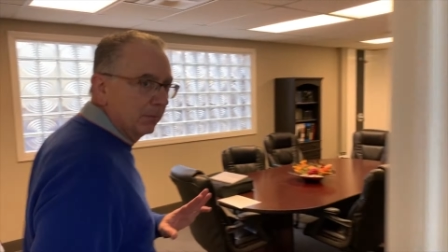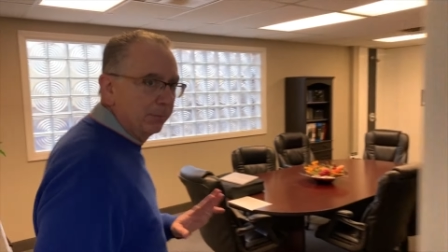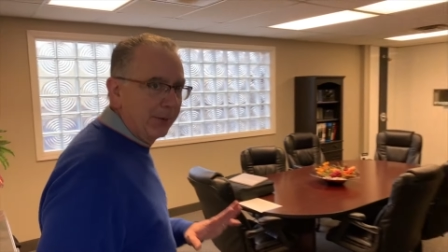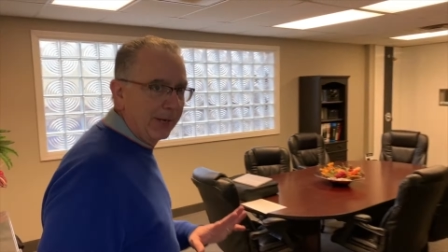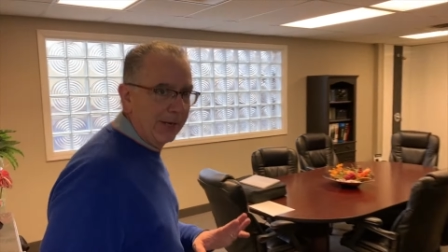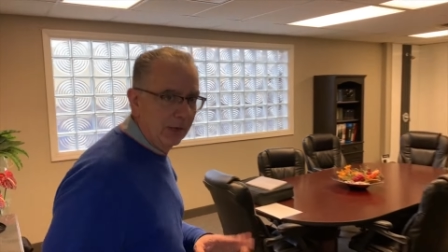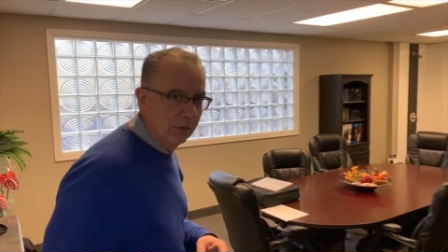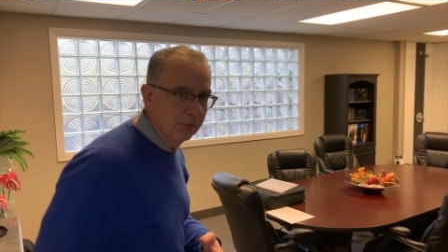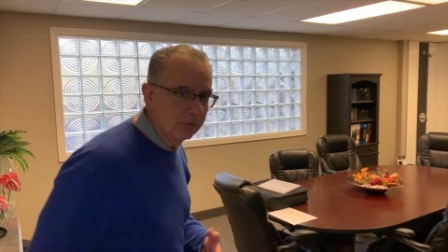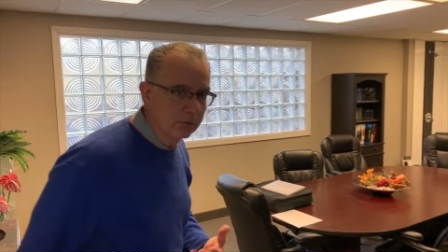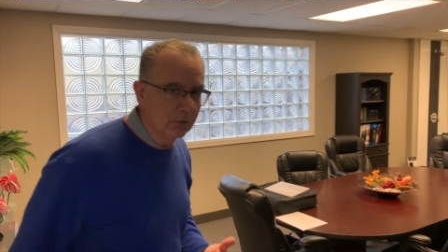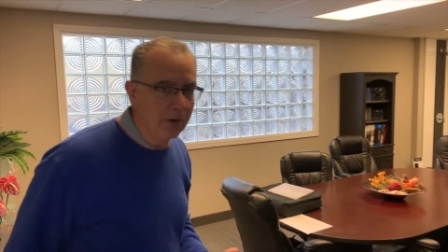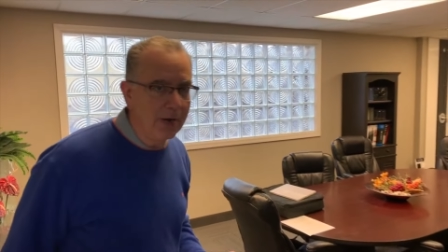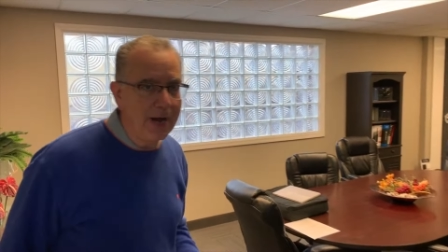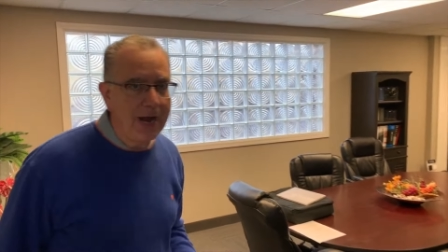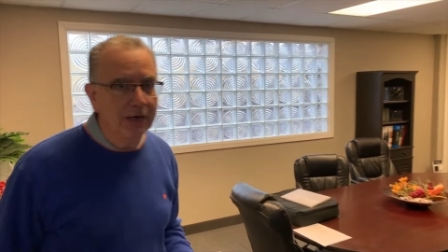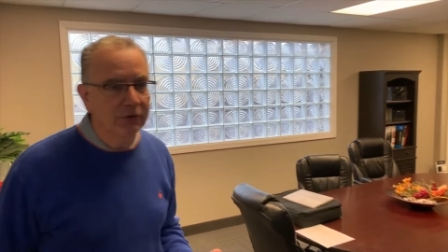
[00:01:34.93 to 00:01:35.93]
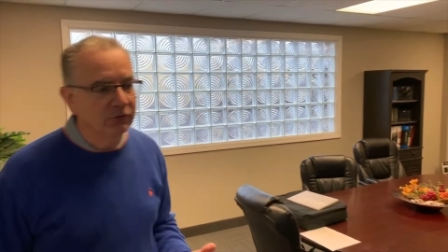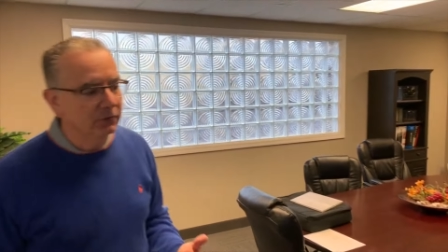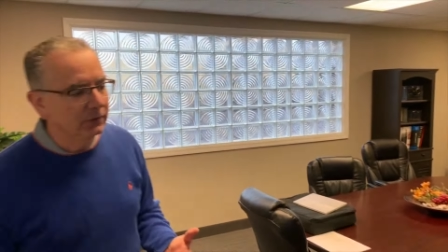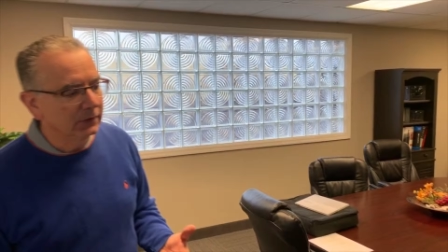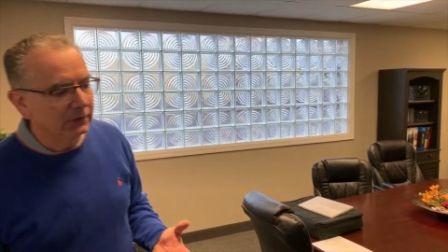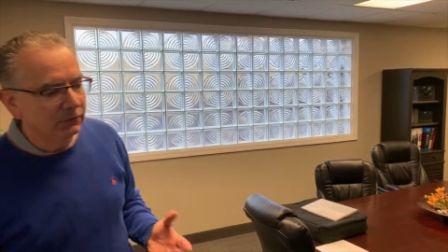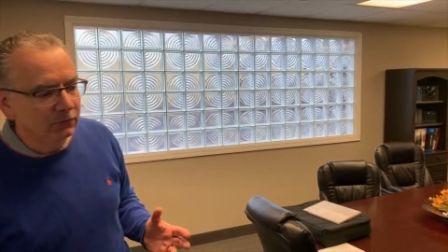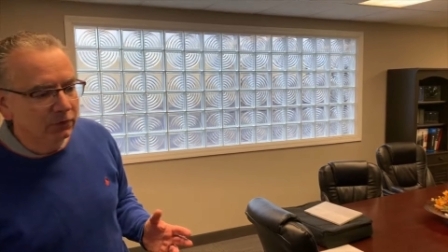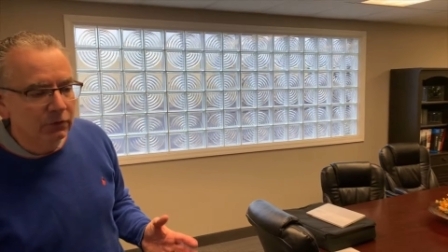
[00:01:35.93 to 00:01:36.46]
panels are
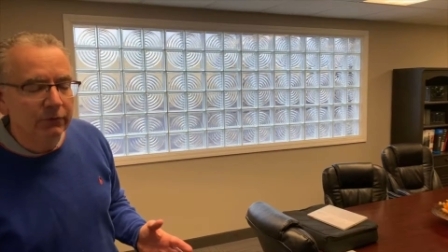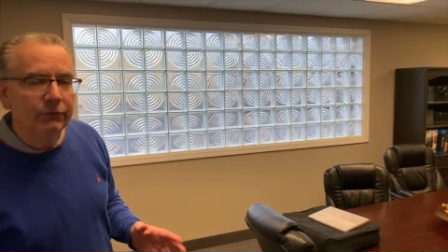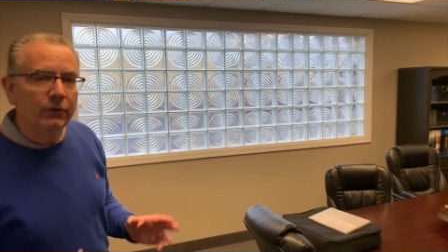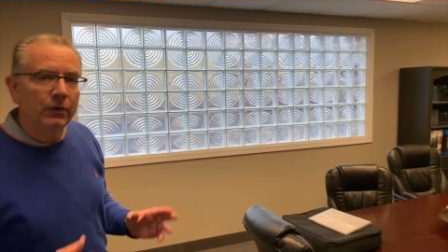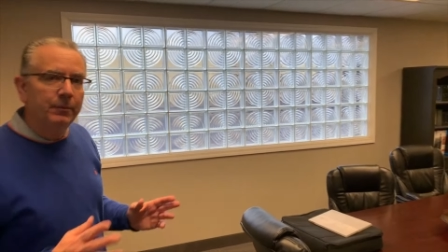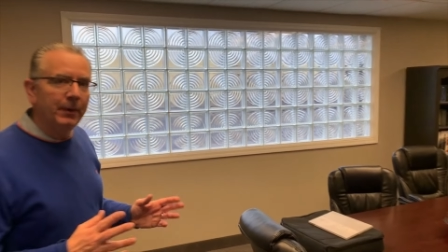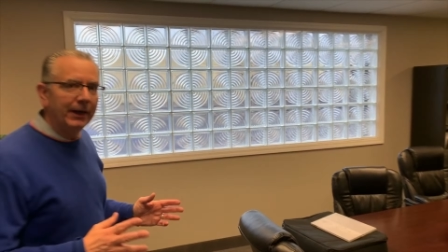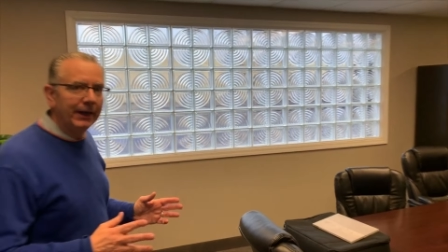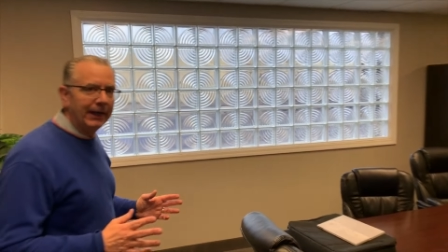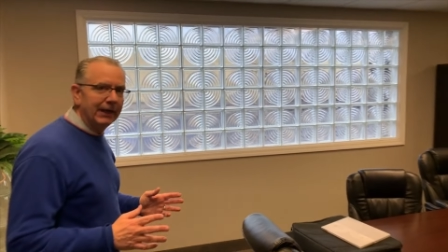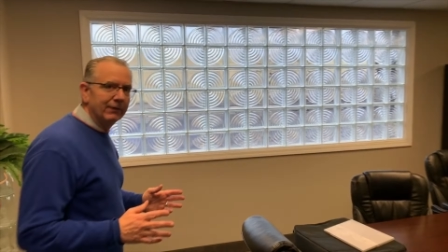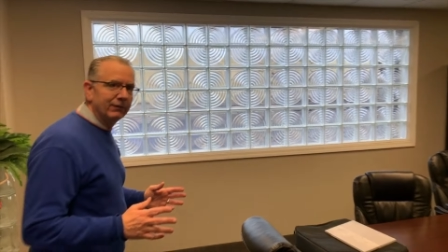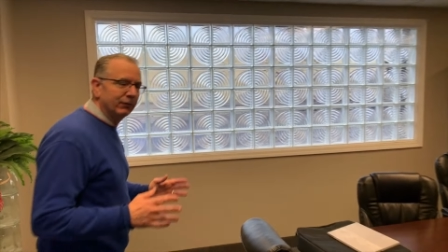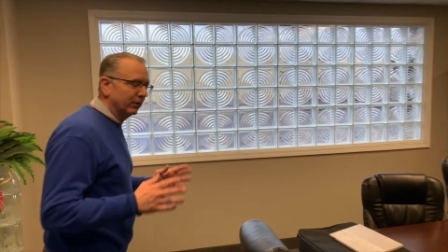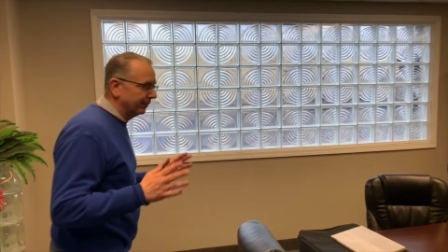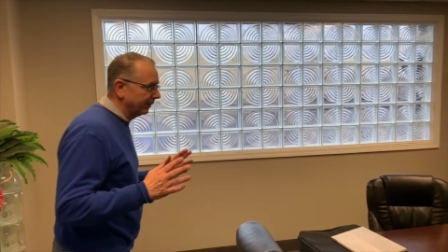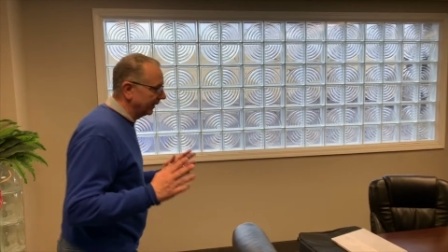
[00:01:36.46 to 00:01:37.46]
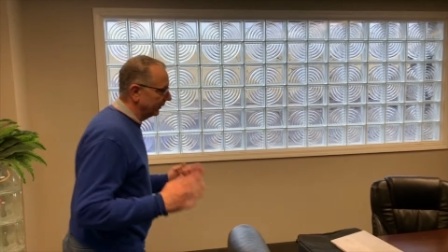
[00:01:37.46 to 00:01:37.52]
actually two foot by eight foot by